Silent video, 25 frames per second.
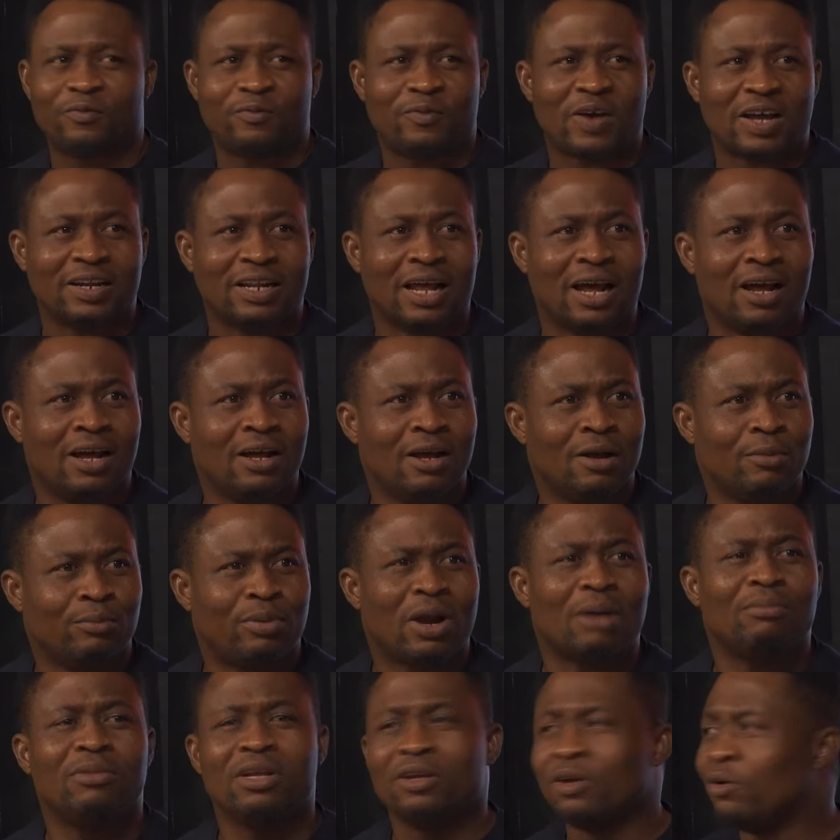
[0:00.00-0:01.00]
father
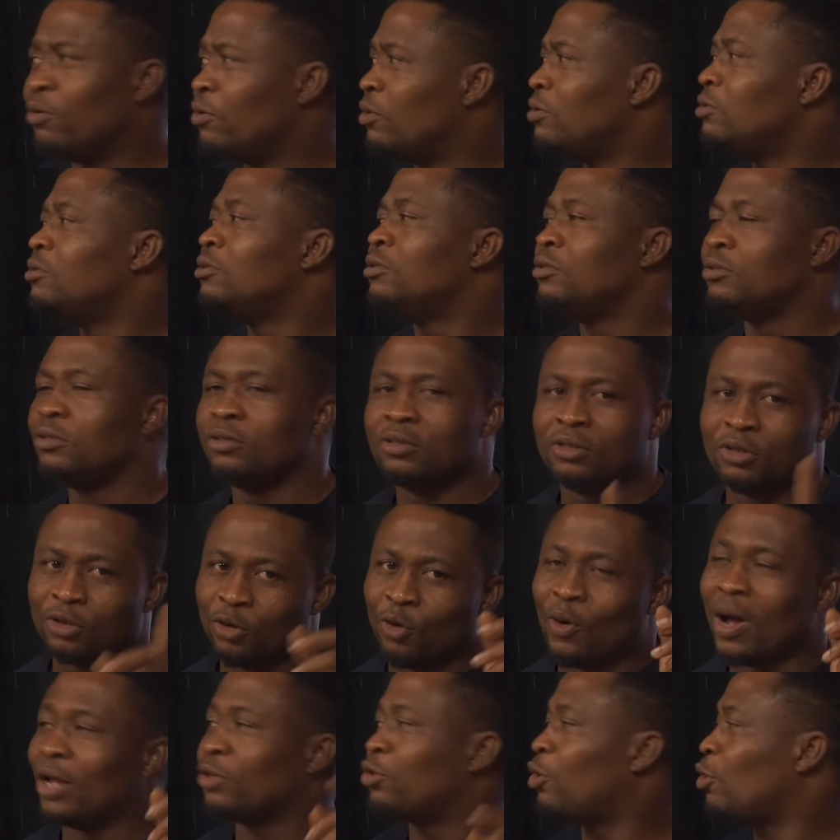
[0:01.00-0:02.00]
probably
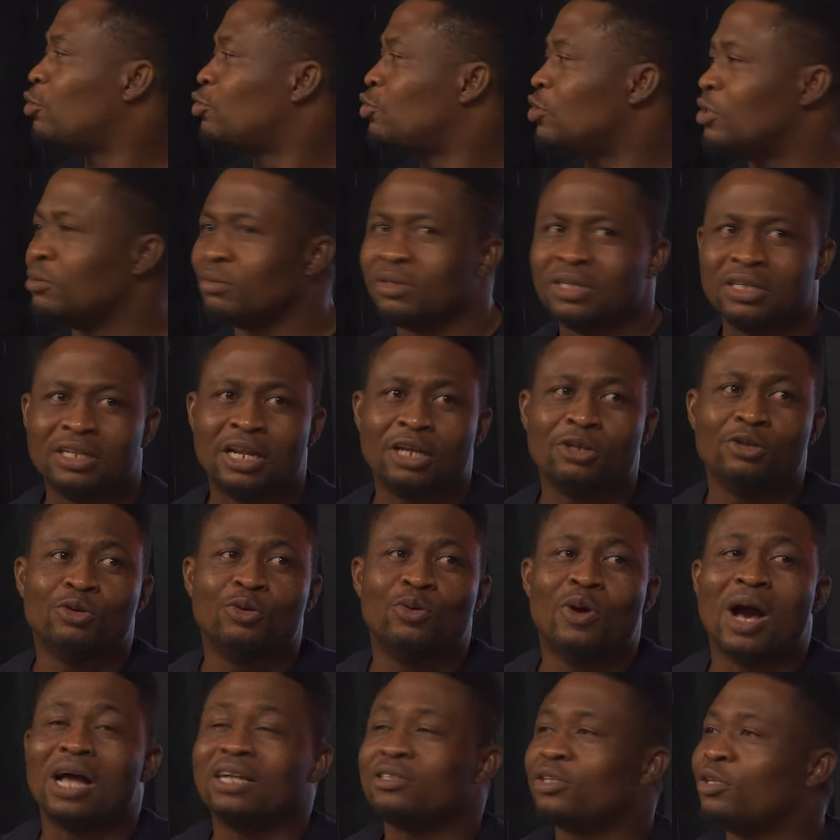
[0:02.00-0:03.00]
go and talk to him. Then
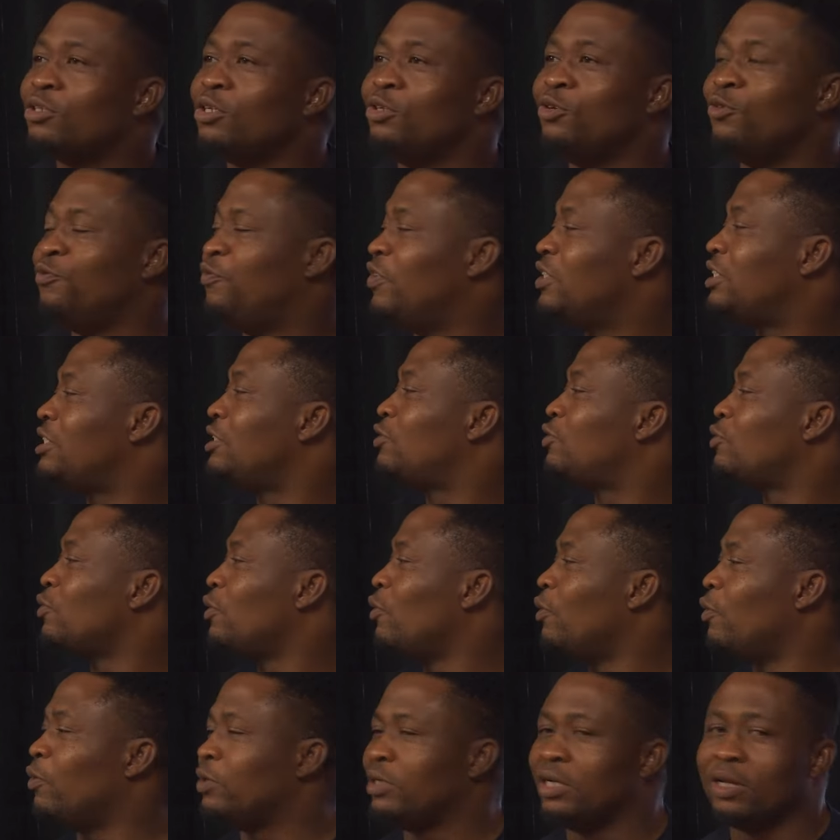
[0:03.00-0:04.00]
you go and you visit
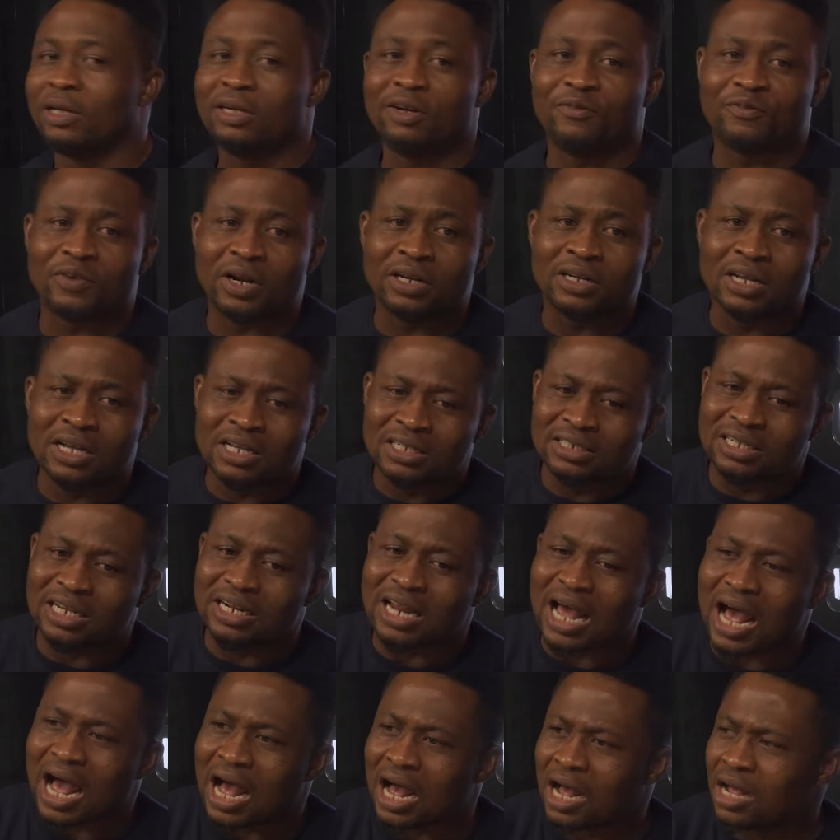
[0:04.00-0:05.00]
the friend.
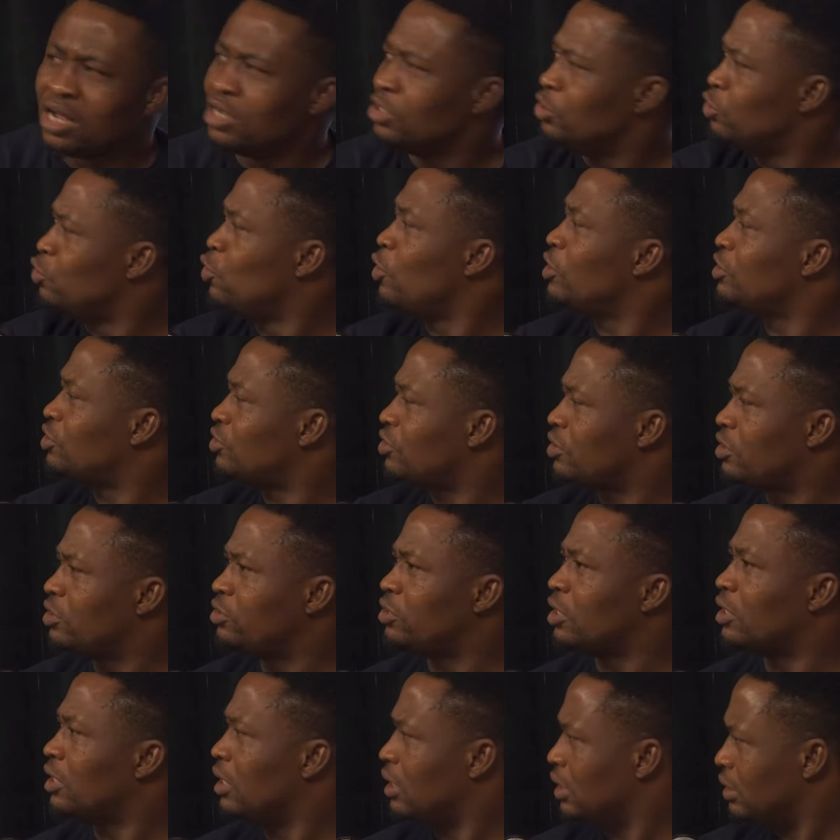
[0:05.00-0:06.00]
Say, you know his
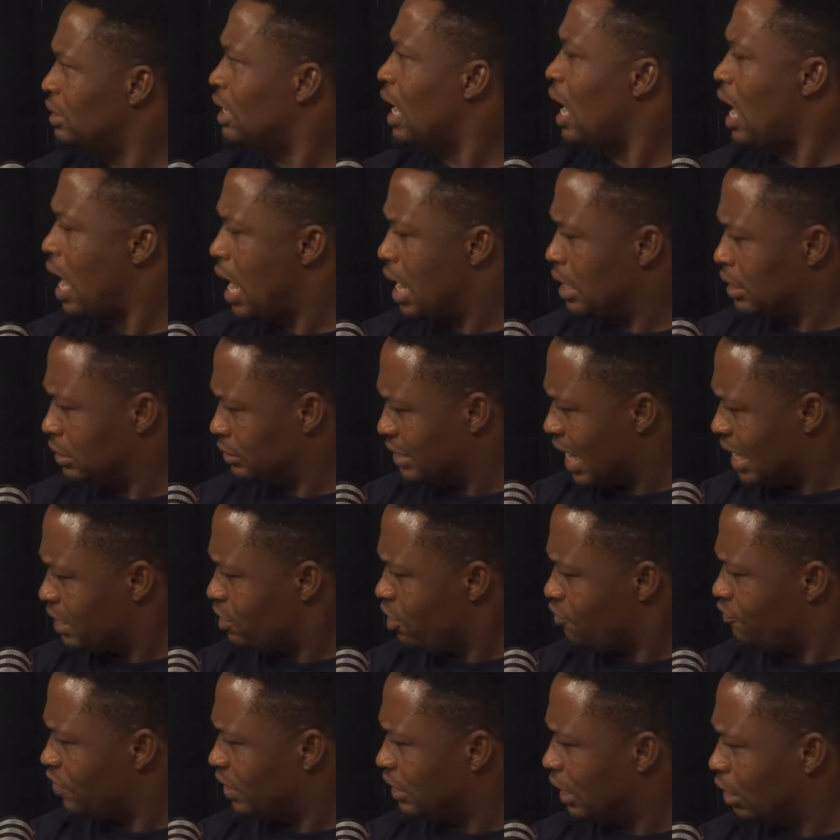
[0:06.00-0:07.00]
religion.
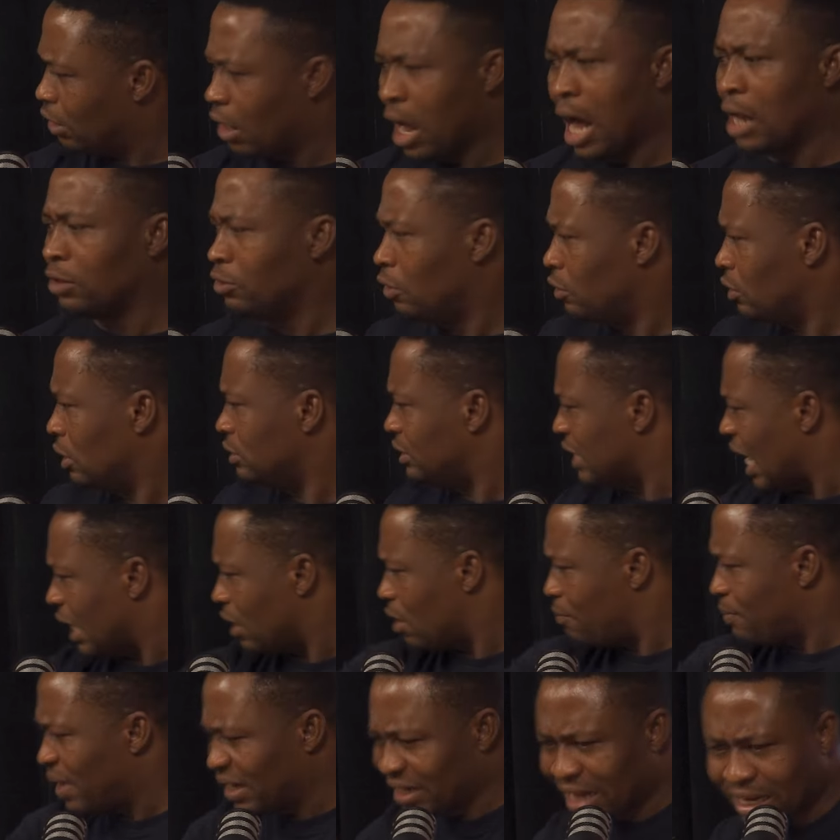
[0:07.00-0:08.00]
Daddy of religion. No,
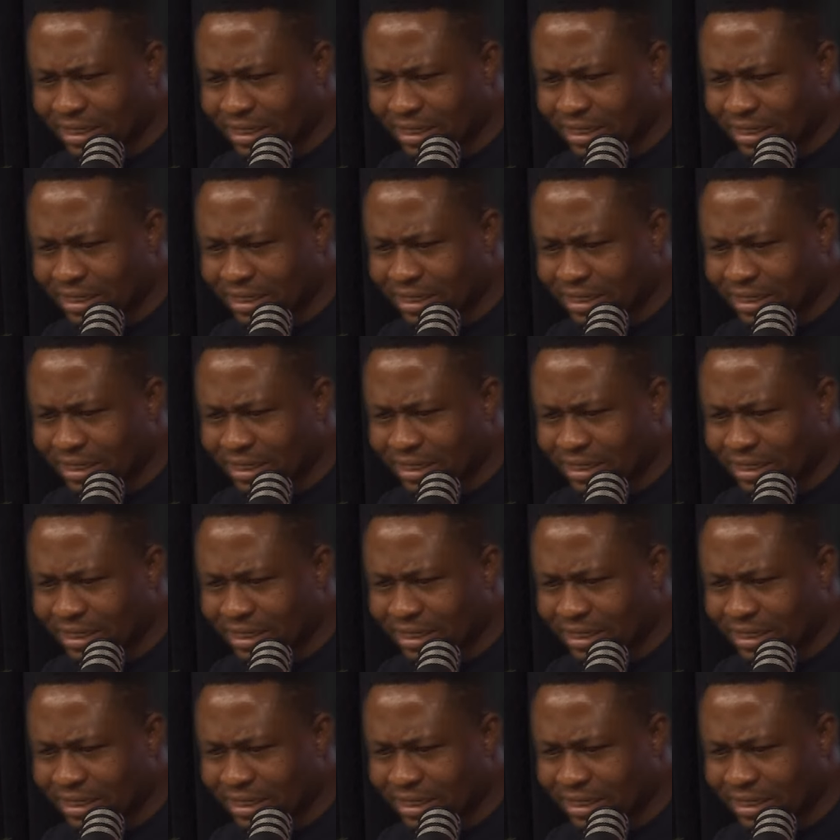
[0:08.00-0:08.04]
daddy. No.